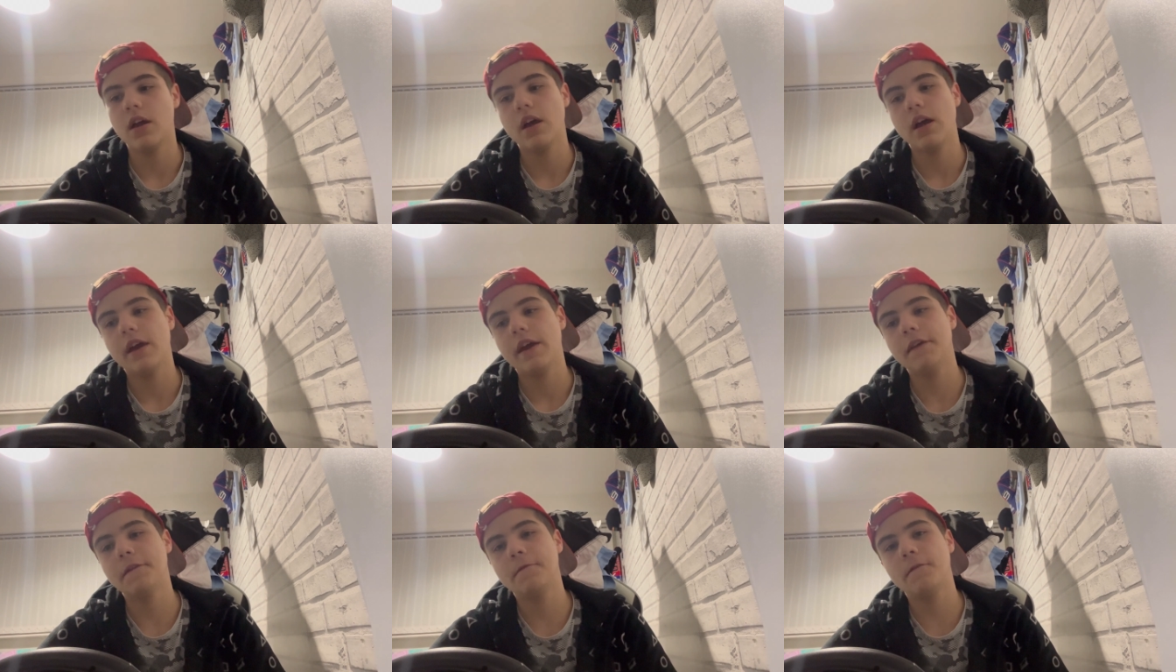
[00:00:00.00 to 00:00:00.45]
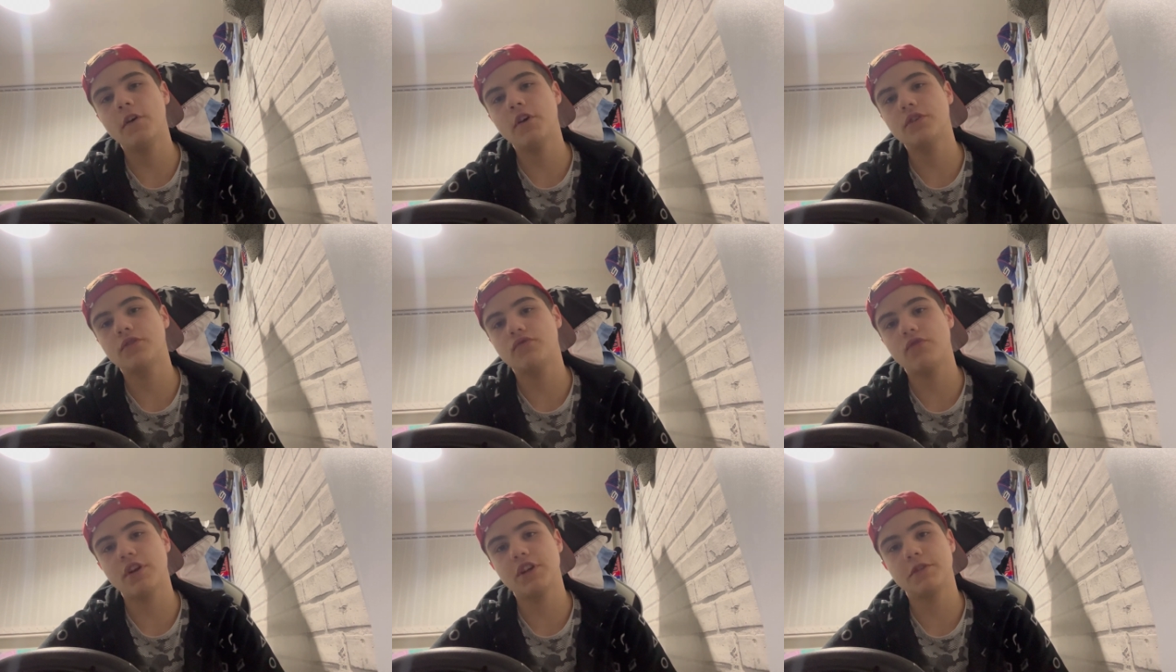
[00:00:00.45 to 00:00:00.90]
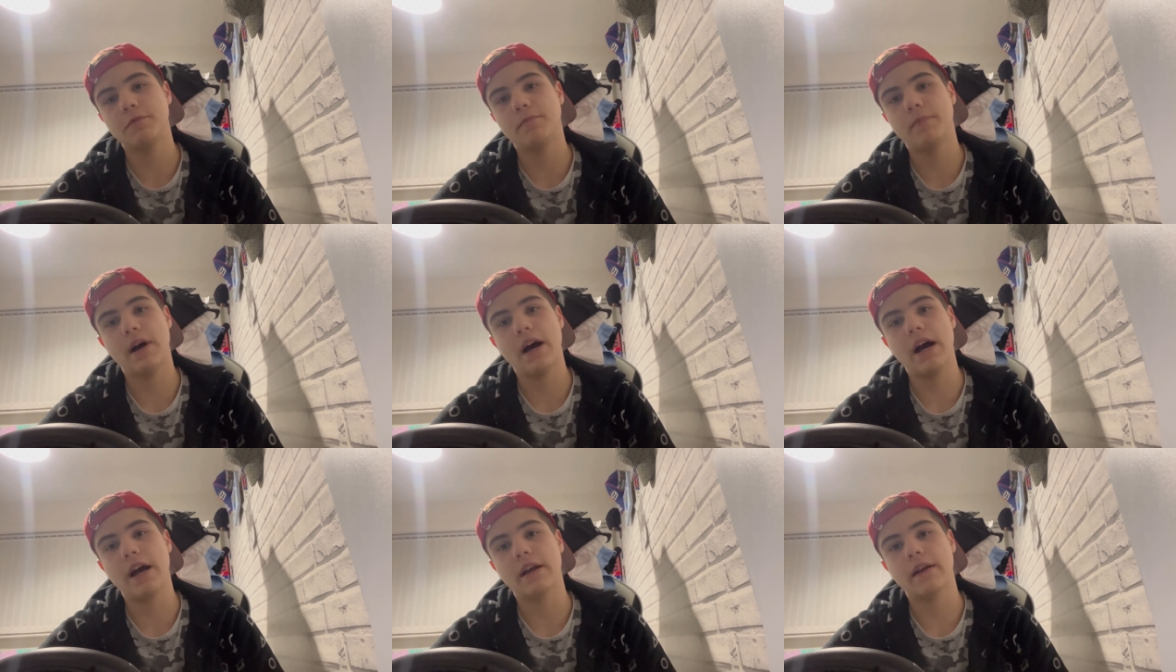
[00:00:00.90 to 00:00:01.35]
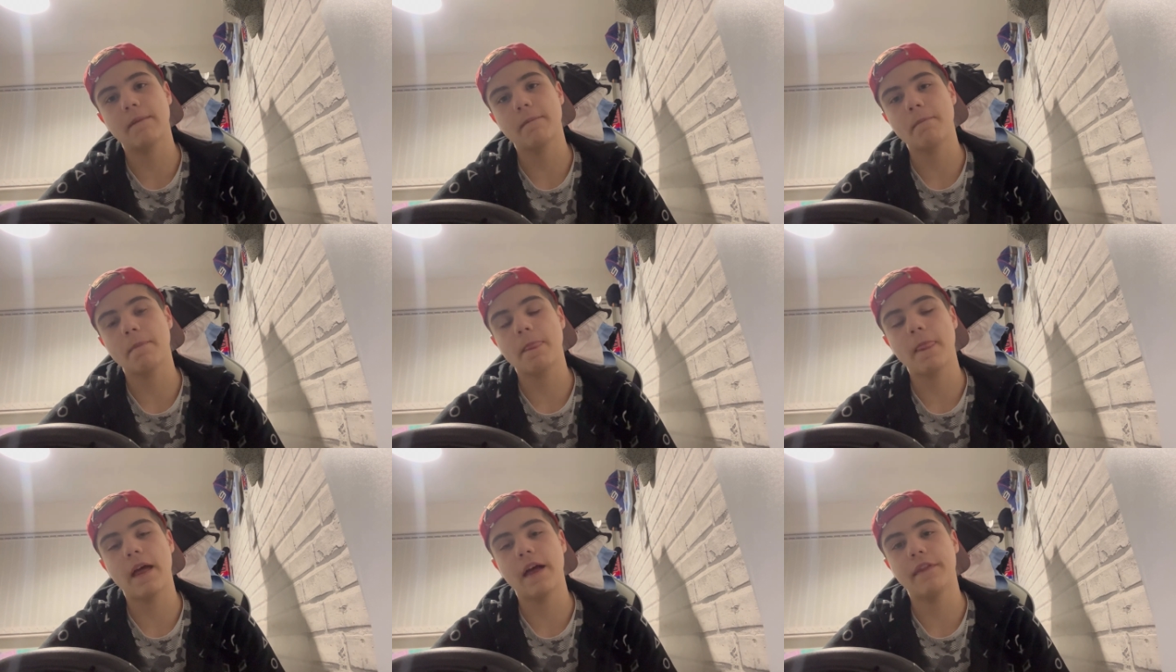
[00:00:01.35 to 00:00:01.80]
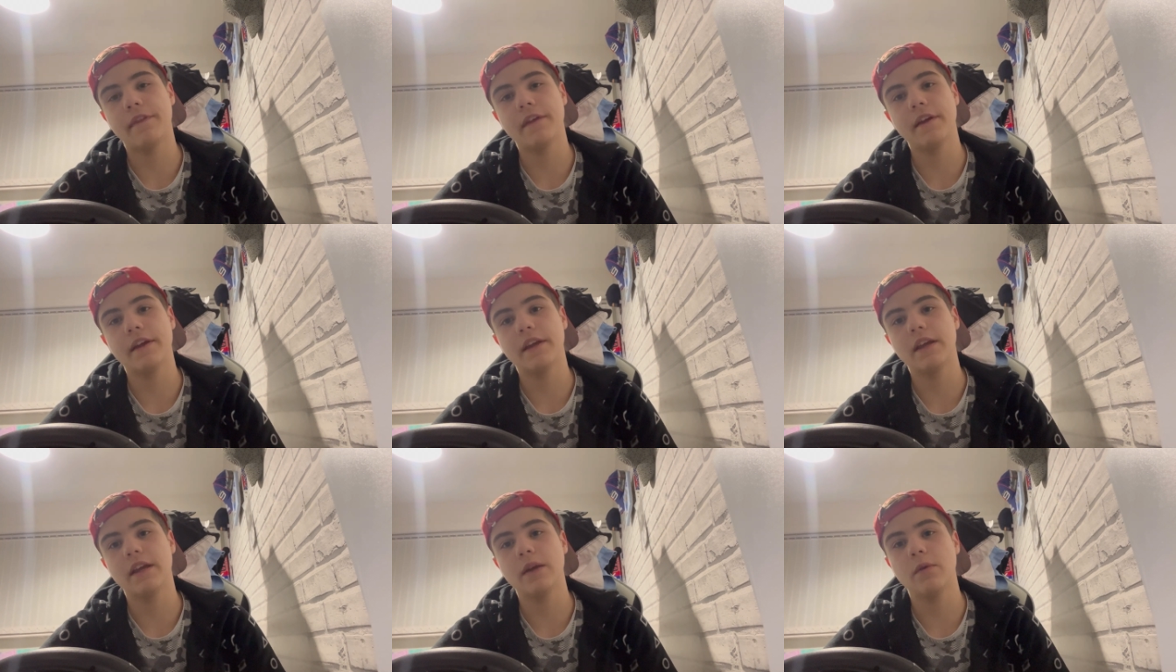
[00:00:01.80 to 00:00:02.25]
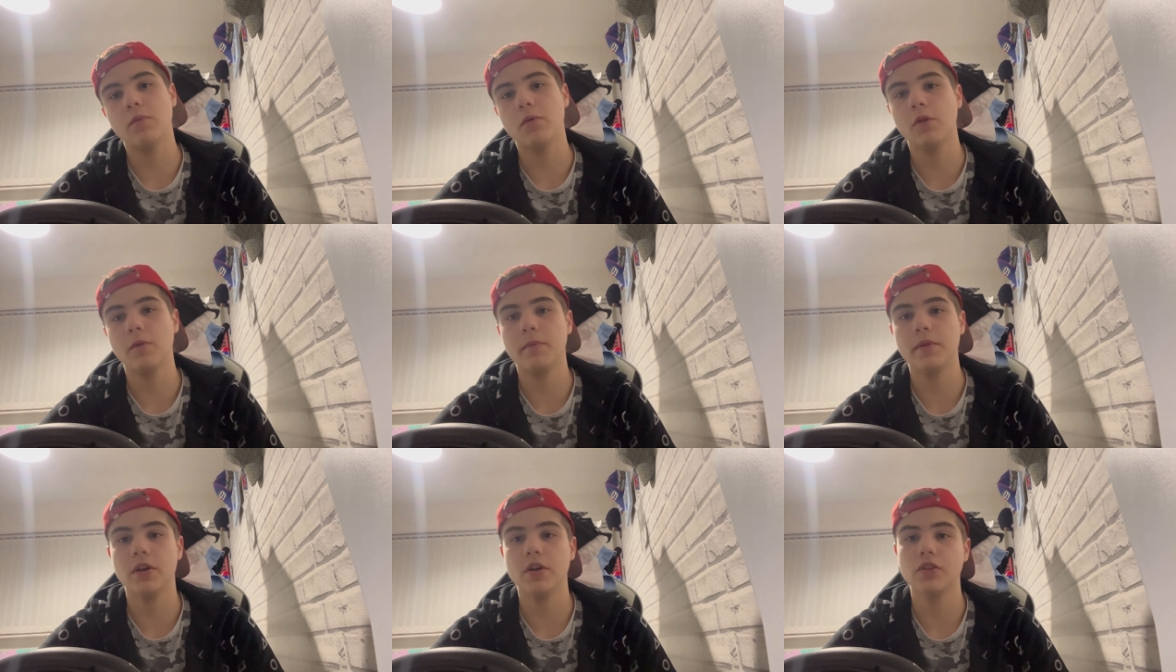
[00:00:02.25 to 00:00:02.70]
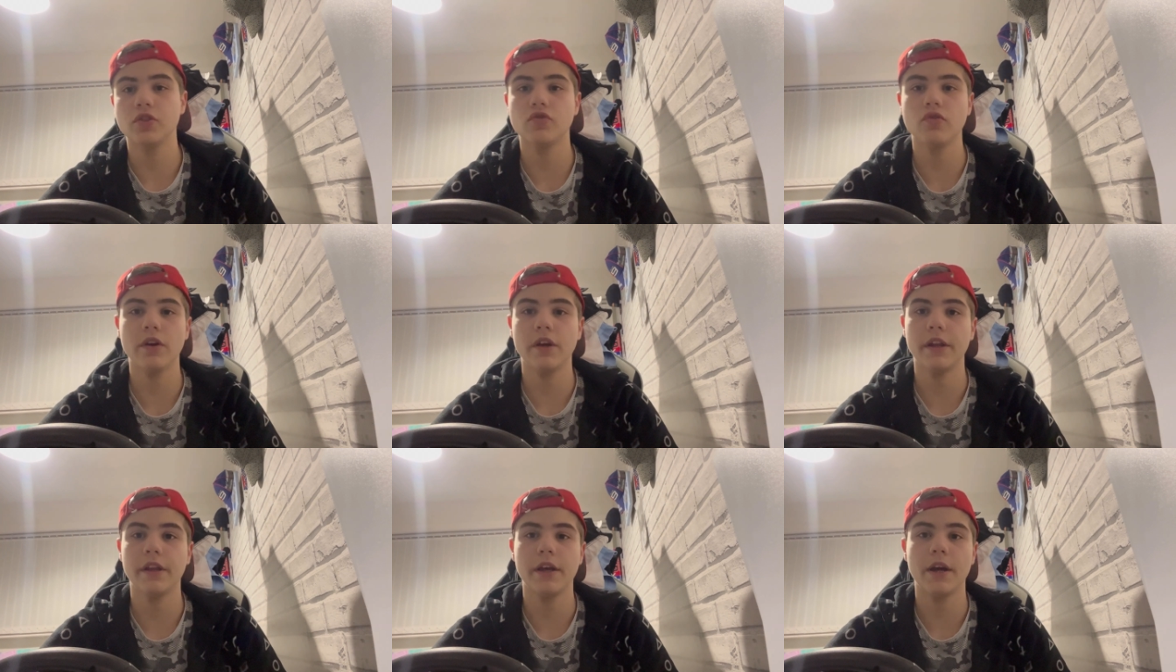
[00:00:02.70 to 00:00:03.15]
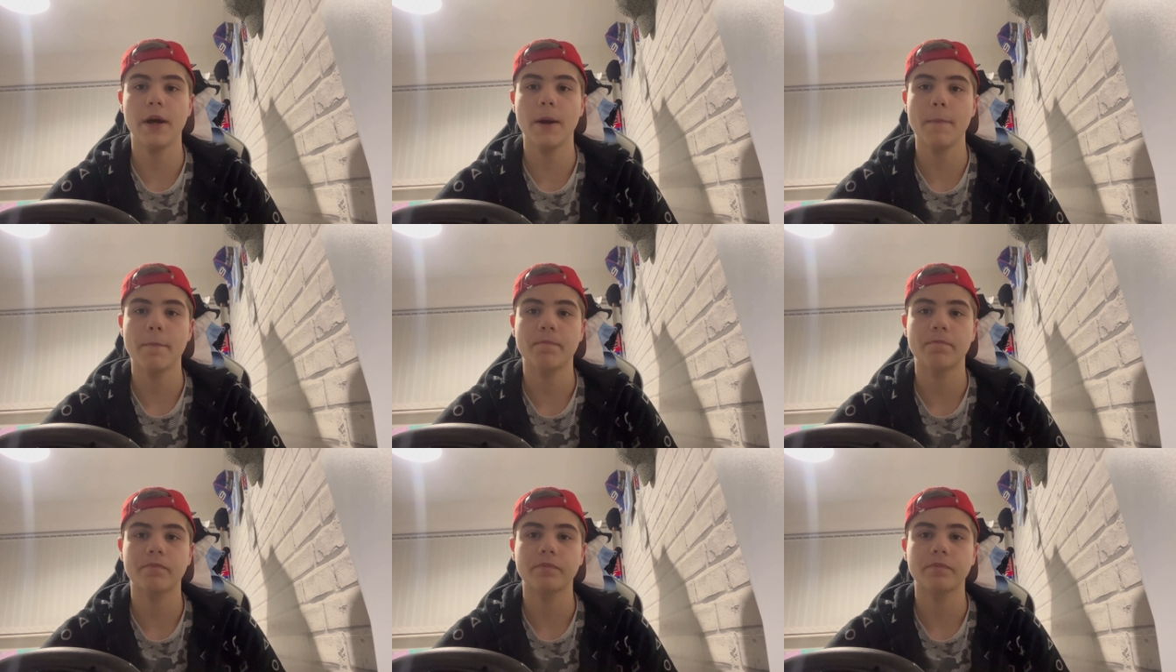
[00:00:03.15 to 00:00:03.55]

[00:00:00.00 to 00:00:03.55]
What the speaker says: his first race back, I think it will be Australia.